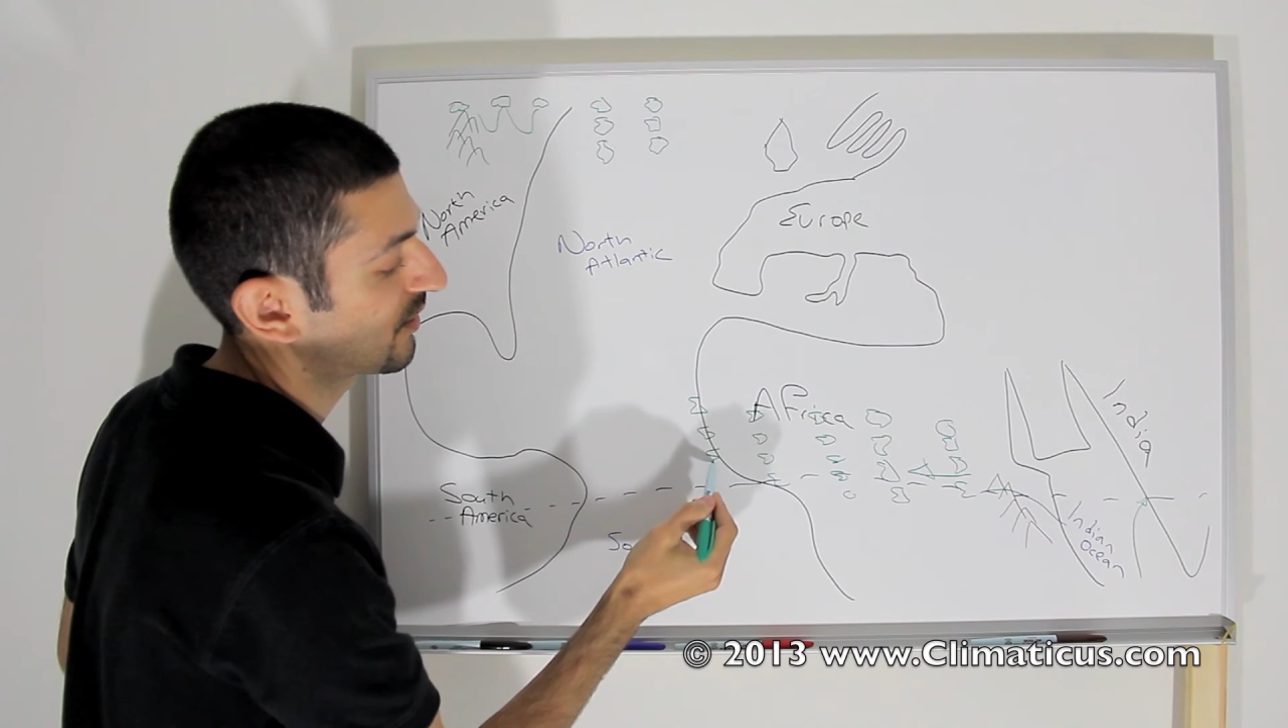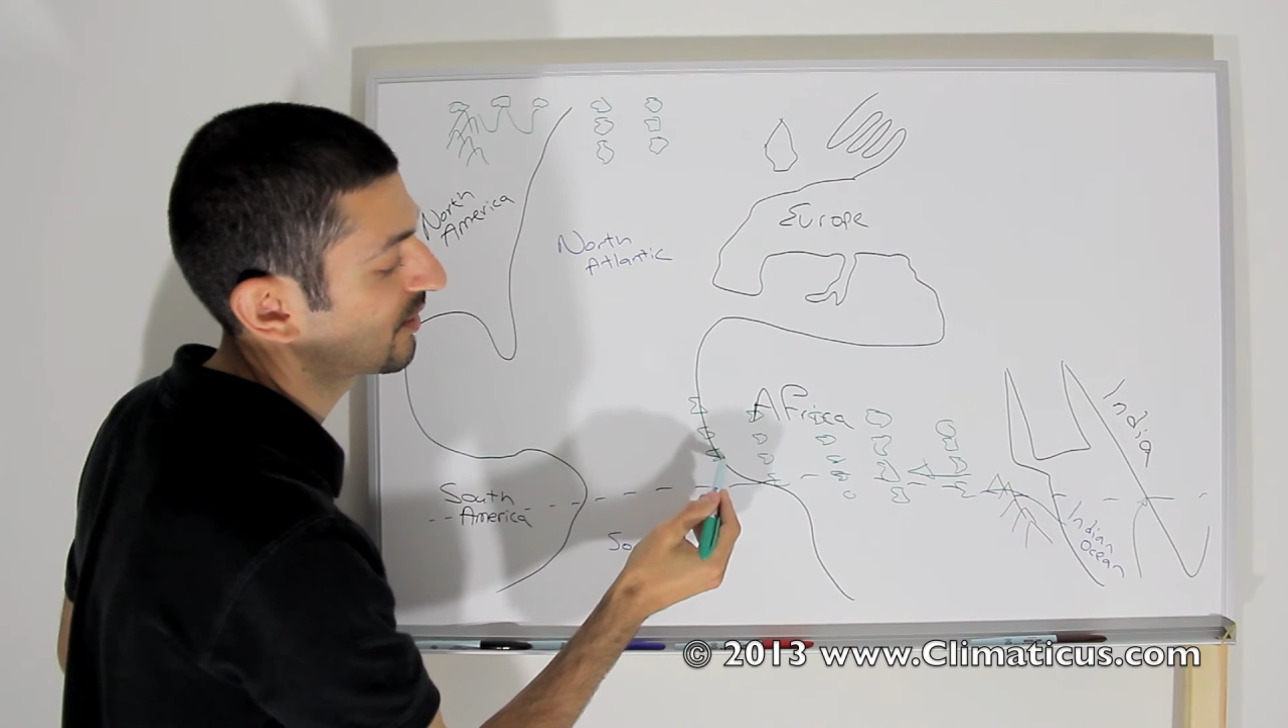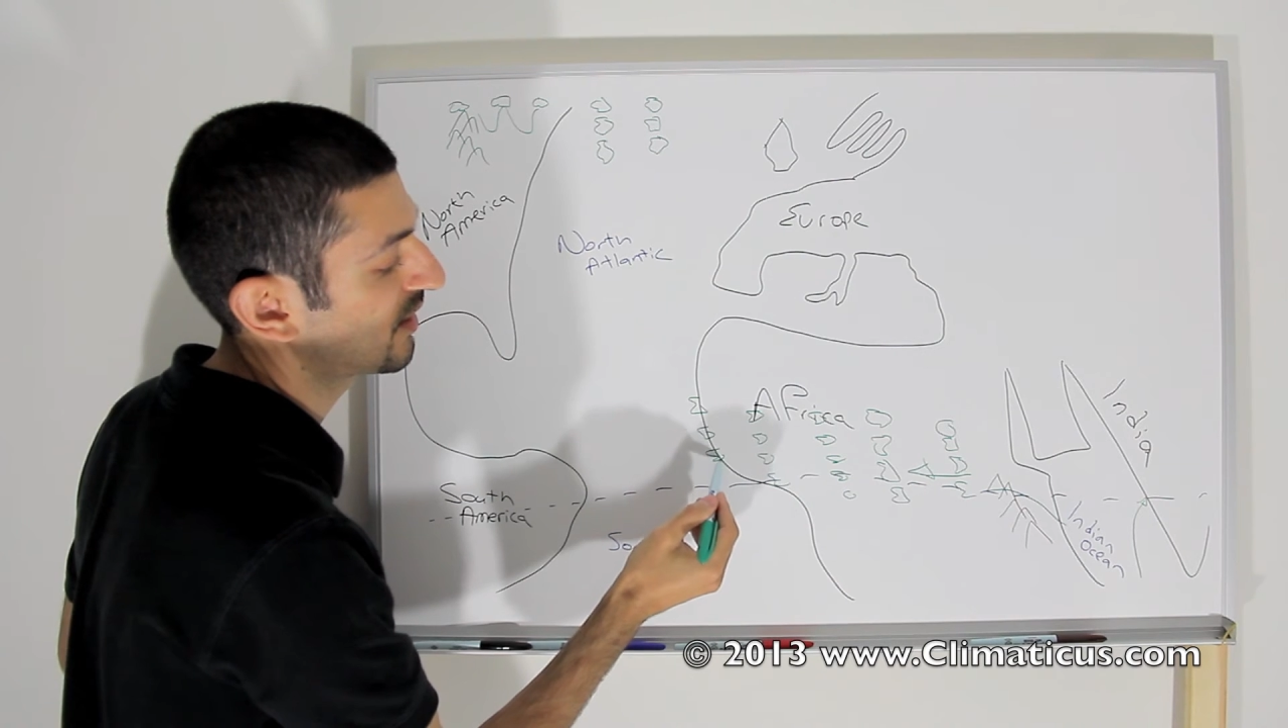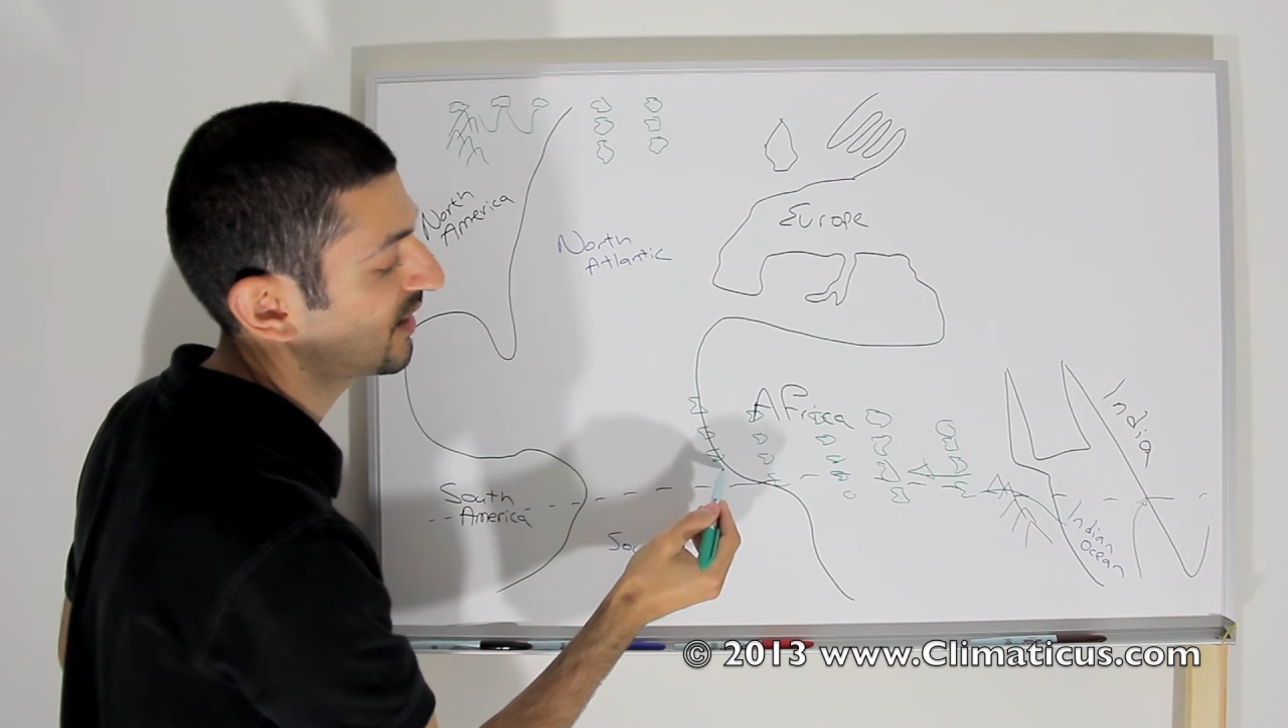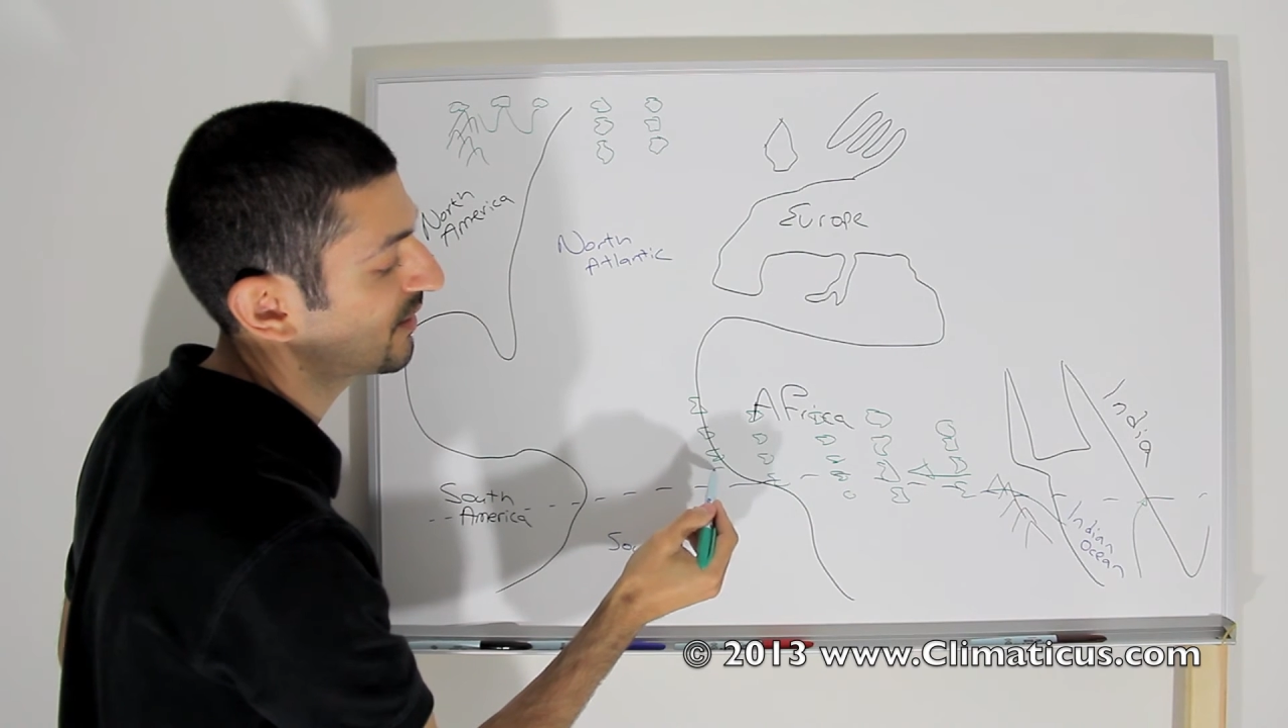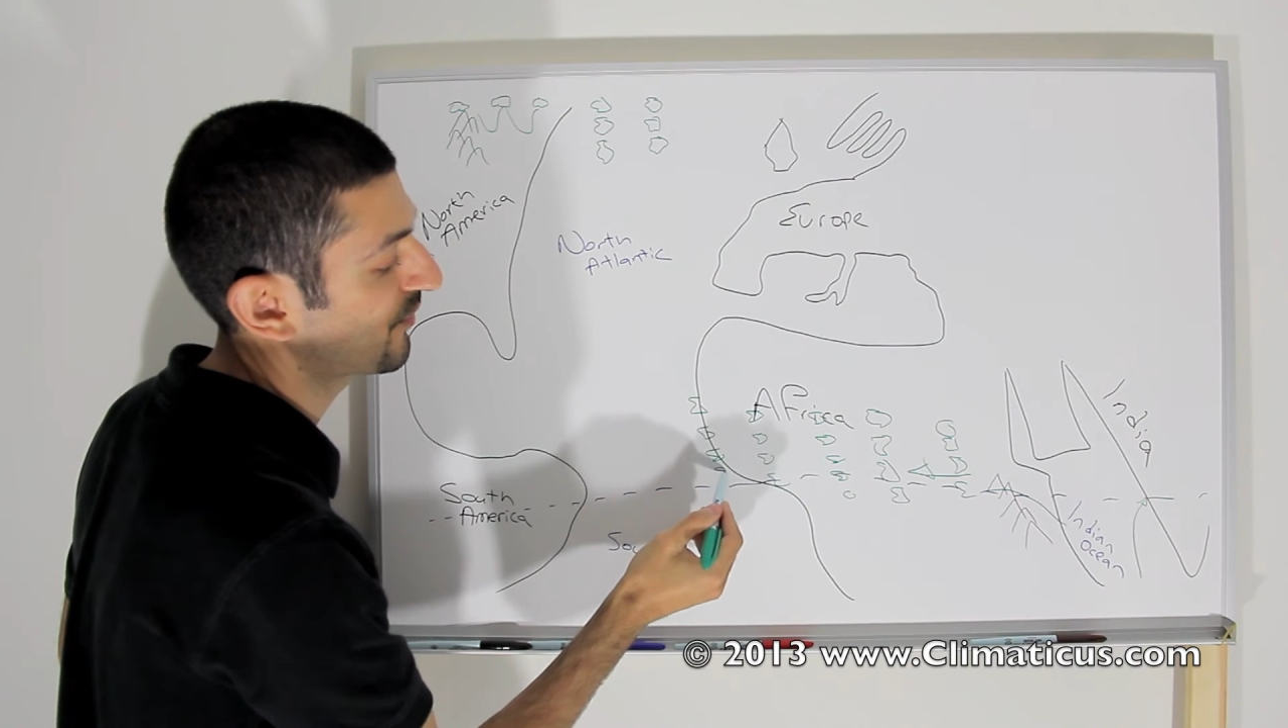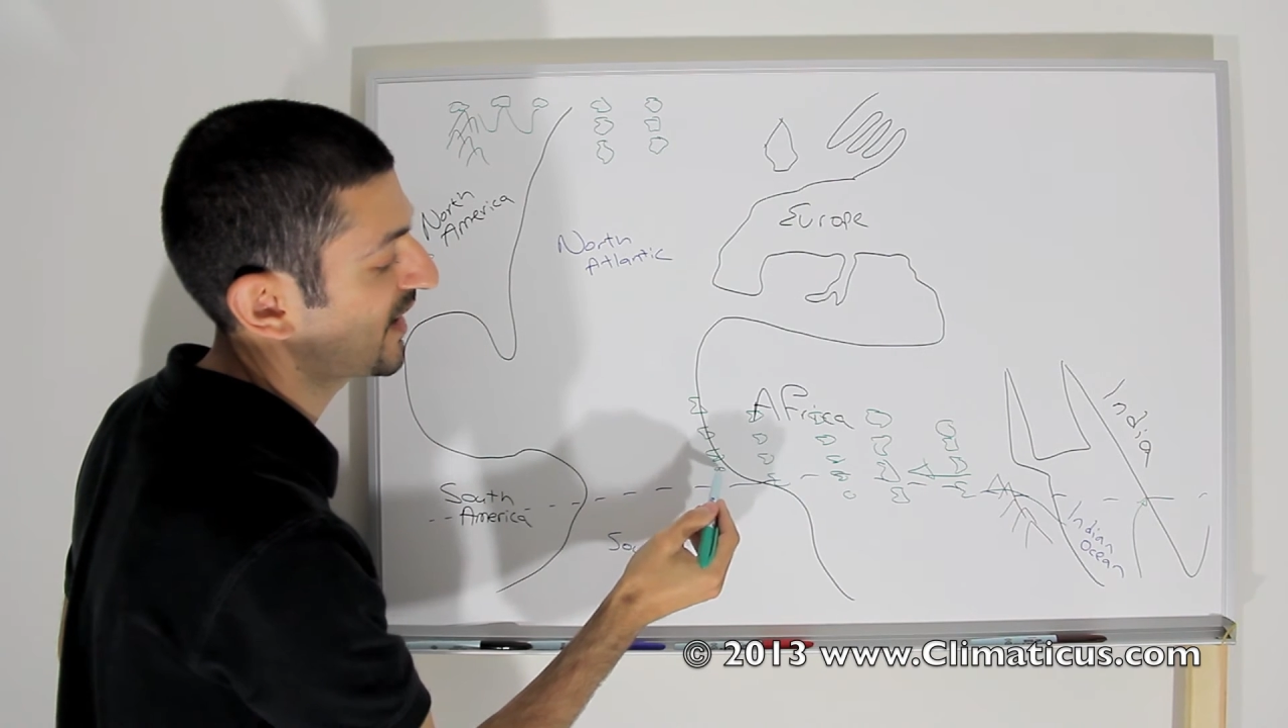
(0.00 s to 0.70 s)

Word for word: to the end of